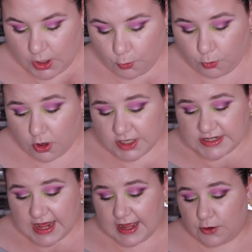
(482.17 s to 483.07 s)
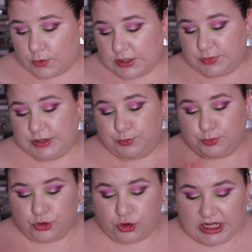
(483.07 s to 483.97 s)
What I will be
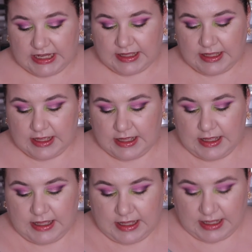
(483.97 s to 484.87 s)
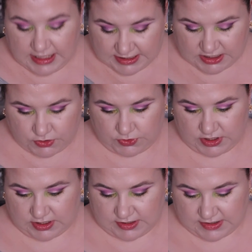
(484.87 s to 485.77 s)
putting into
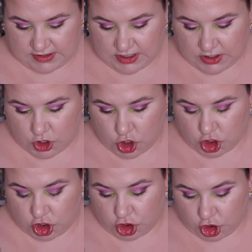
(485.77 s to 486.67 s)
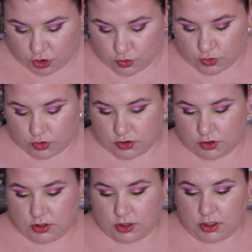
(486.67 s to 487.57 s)
this new
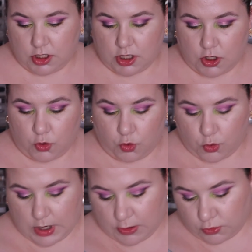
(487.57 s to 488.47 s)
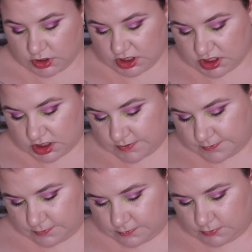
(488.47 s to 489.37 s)
round,
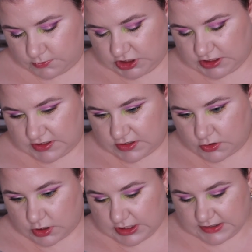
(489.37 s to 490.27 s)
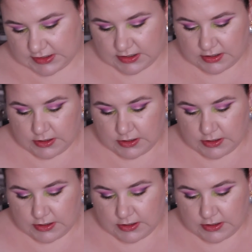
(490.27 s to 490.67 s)
Jesus Christ,